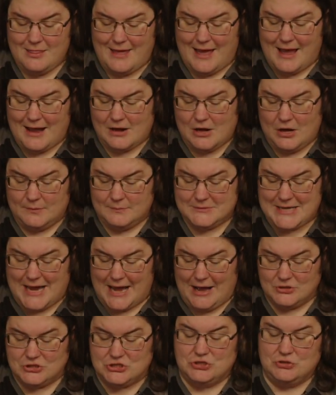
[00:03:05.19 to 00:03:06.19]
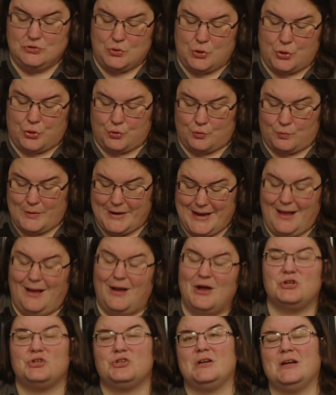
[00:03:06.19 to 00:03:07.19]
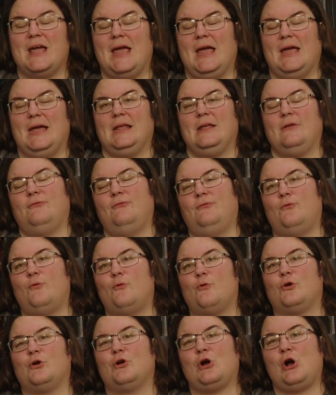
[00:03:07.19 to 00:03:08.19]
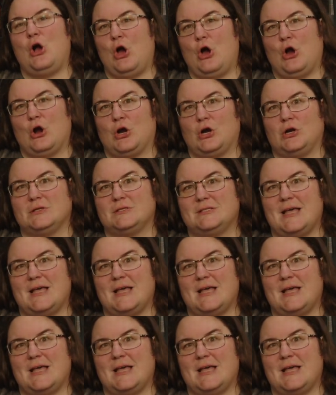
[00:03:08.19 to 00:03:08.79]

that comes out to 384 cards.